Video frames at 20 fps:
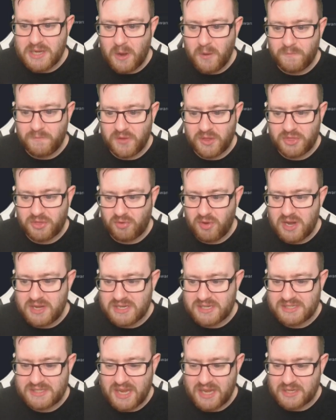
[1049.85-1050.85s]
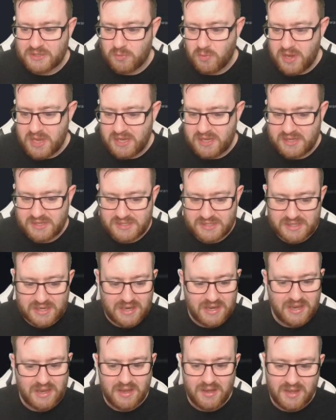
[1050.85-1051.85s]
out for three to six weeks.
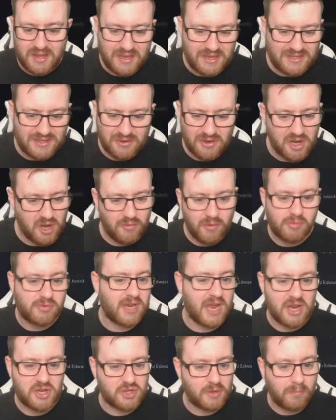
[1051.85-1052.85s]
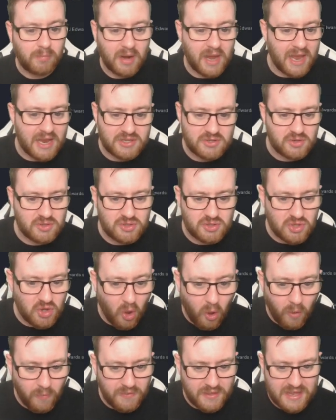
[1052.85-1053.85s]
He's only a rotation player, so it's
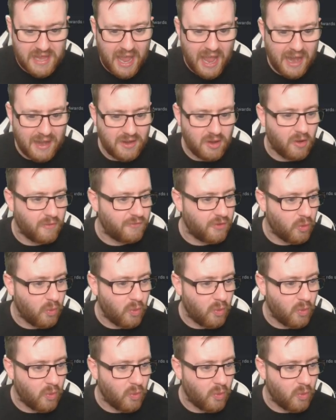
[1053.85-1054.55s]
not the end of the